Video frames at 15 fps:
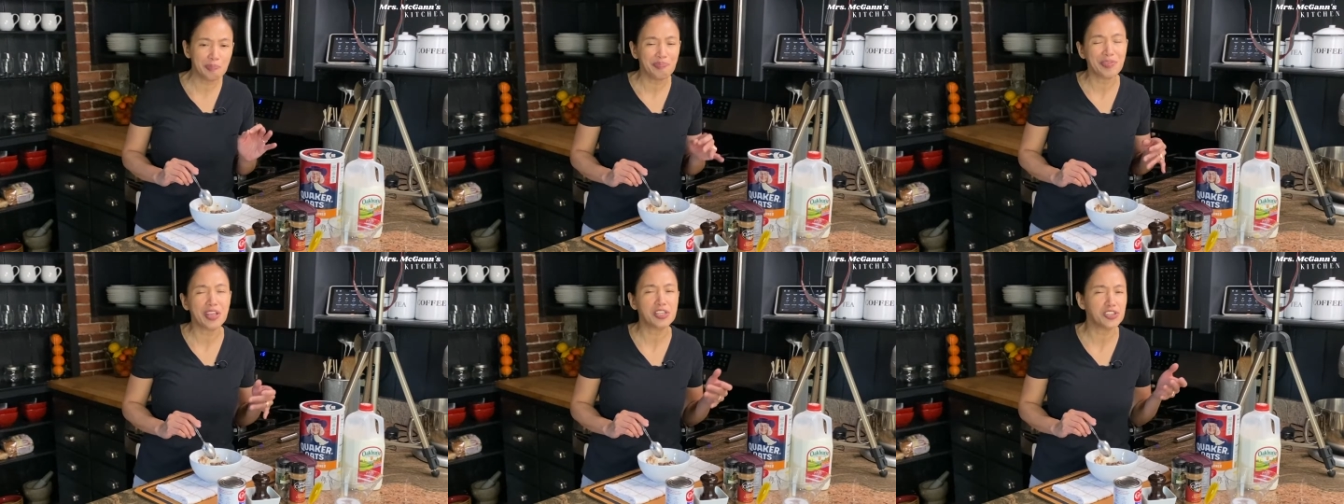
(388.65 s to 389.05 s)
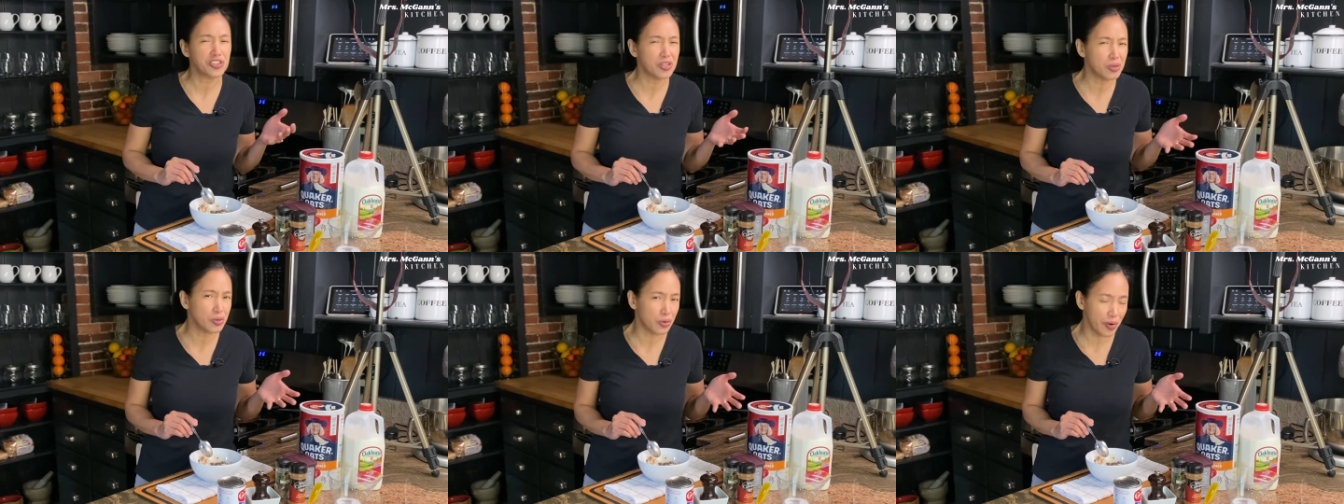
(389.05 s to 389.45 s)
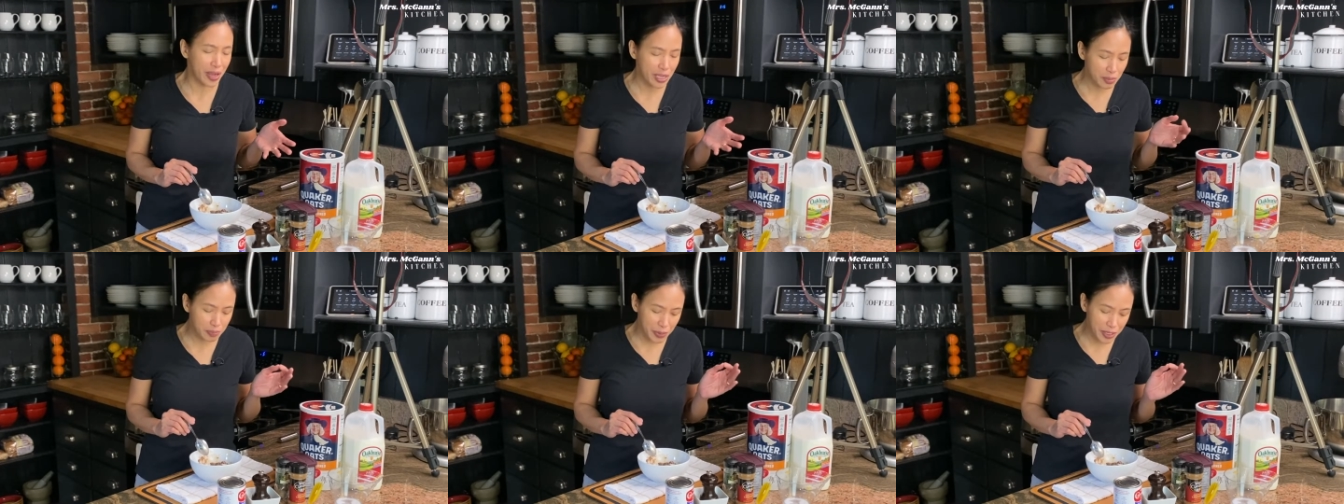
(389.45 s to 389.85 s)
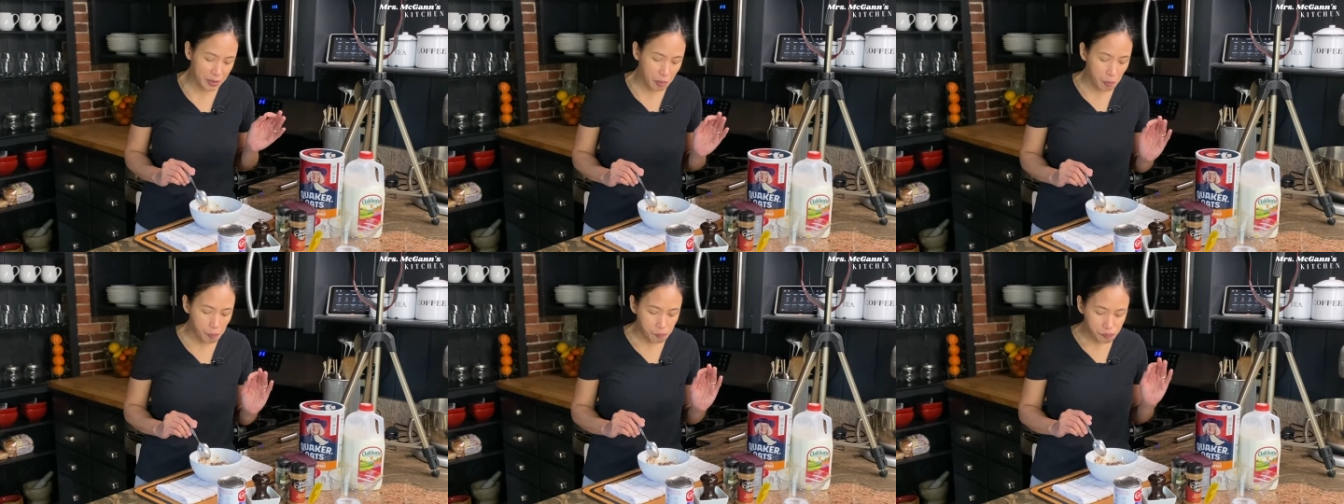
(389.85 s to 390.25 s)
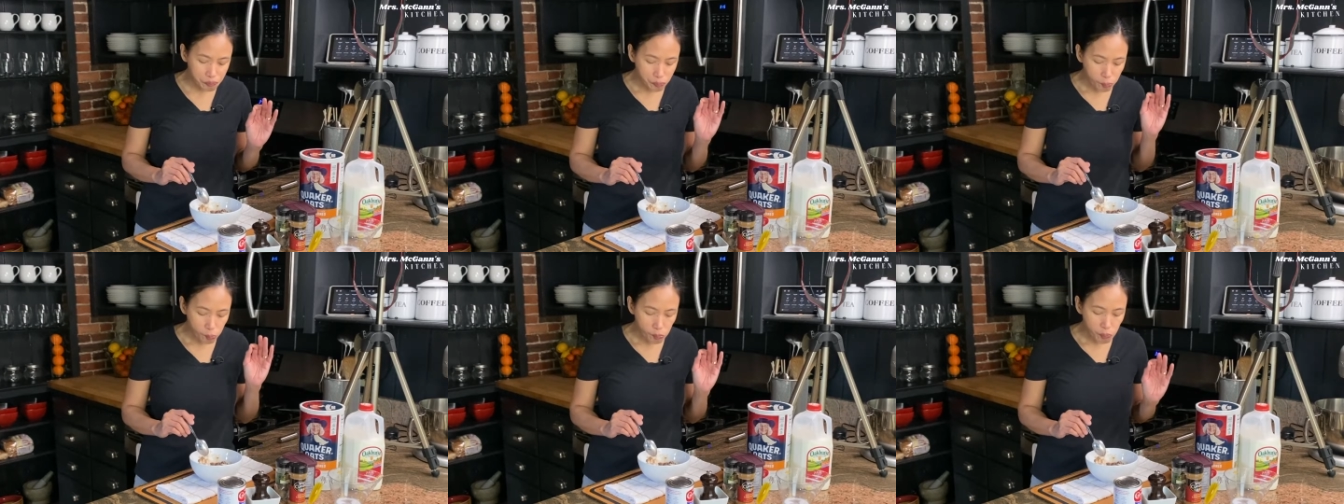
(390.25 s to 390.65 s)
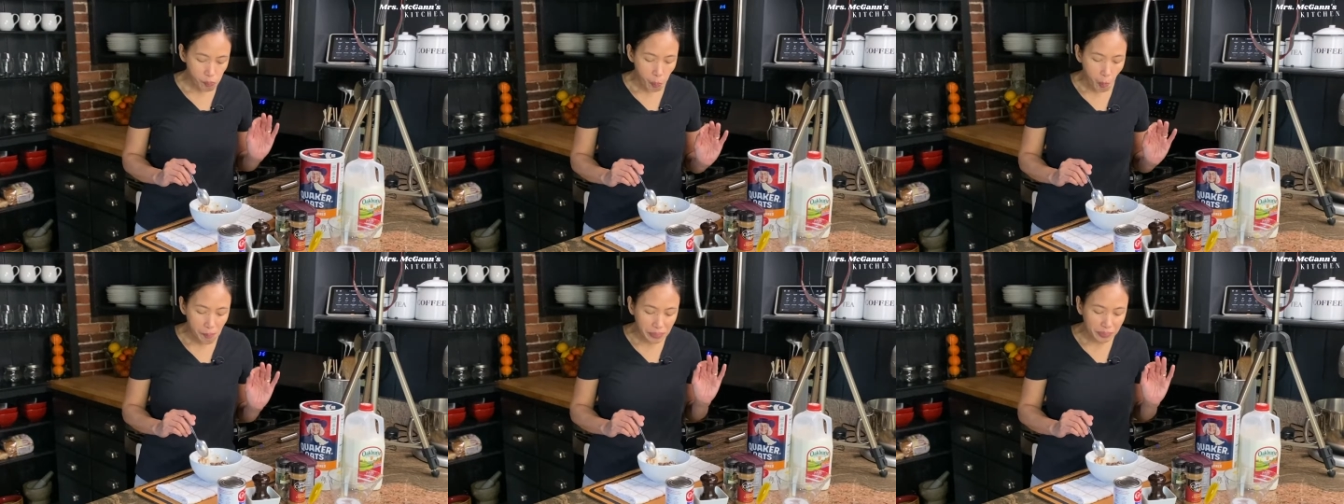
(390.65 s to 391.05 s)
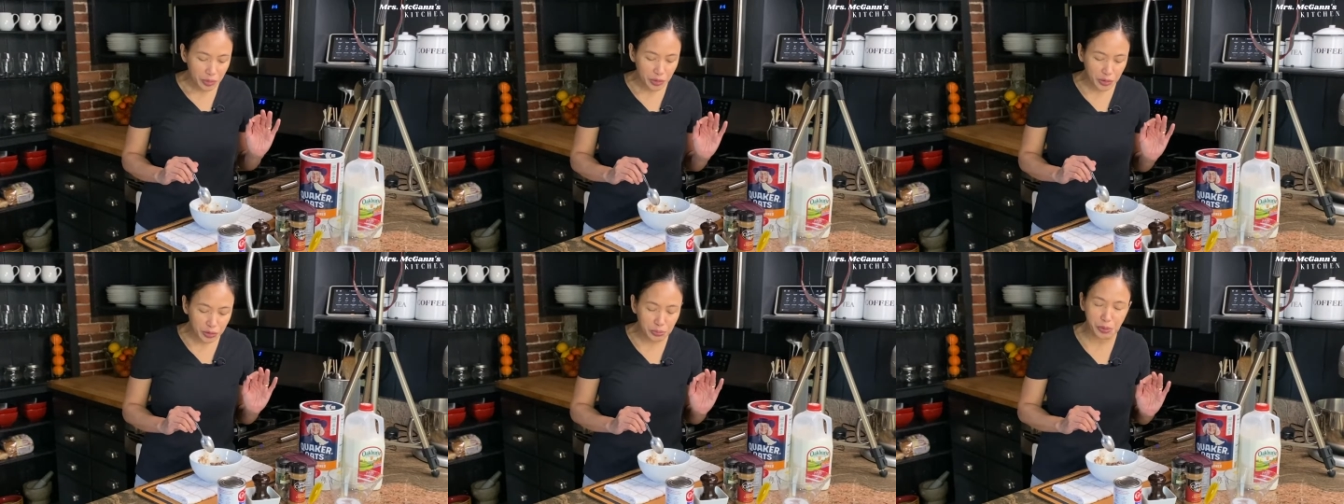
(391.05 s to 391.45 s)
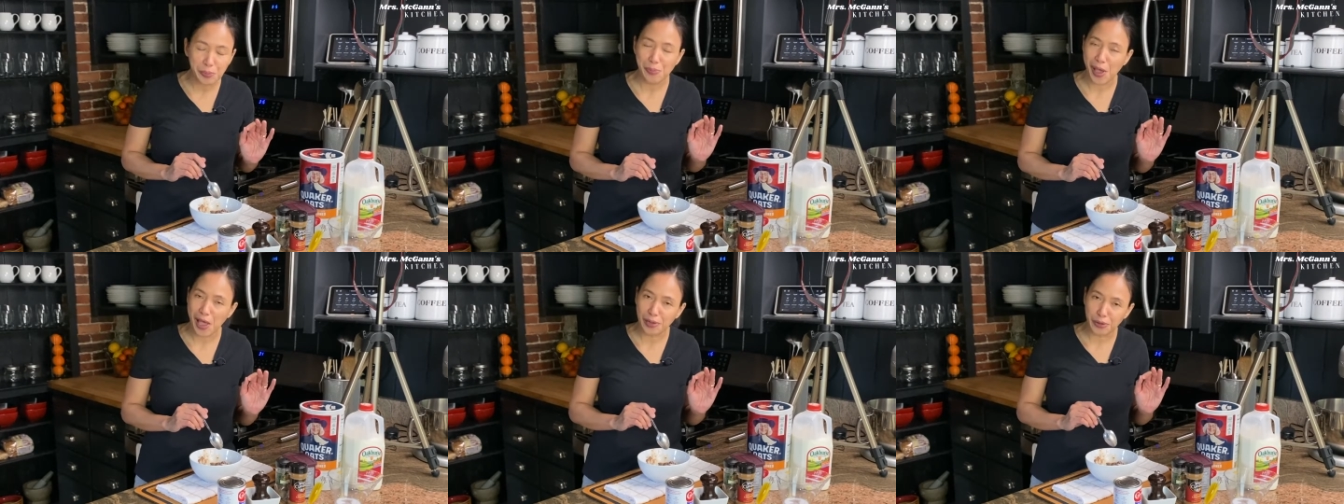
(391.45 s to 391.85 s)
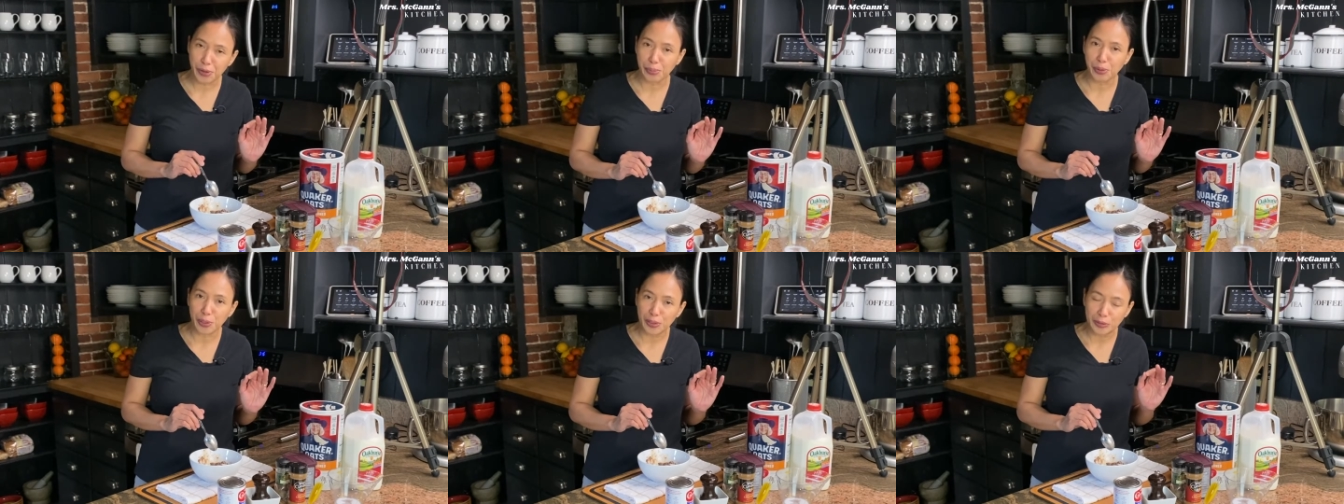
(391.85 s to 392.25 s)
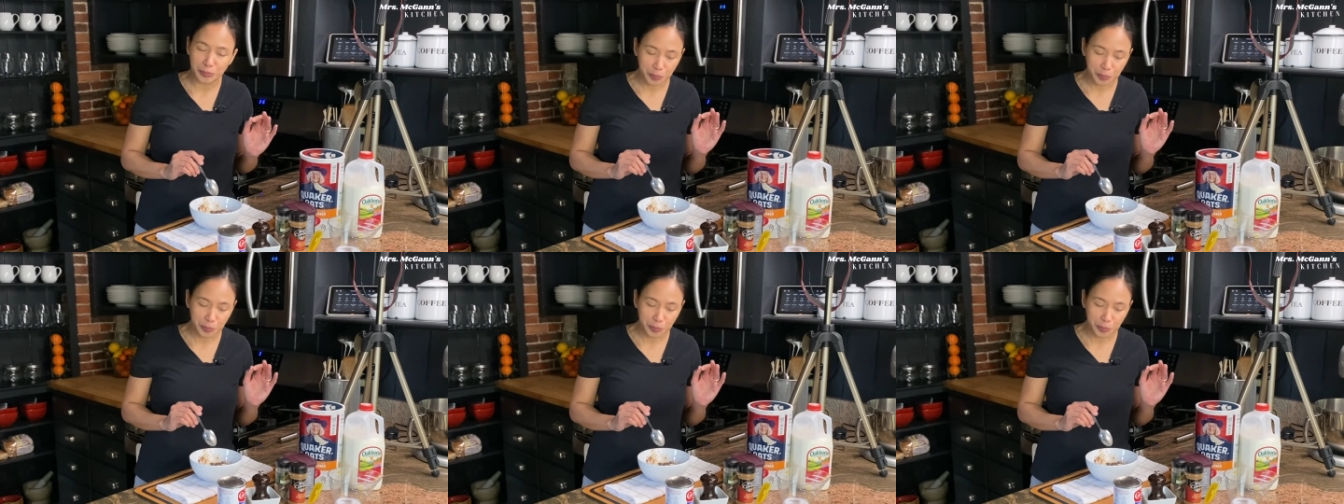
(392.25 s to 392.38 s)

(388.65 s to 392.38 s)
It's still great, but this is more palatable.